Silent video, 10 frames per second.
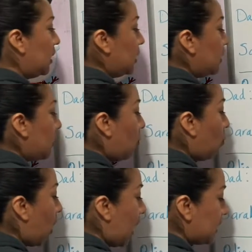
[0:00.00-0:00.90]
the
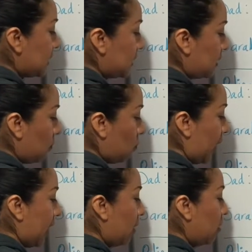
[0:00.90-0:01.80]
what, the
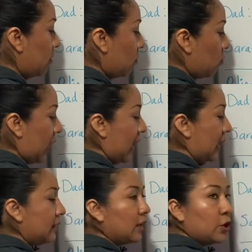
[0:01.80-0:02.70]
where, the
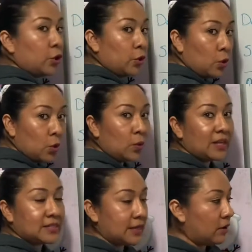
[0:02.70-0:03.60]
when, the who,
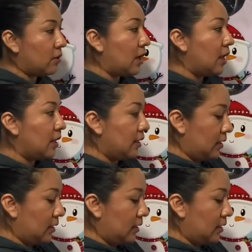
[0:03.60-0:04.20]
etc.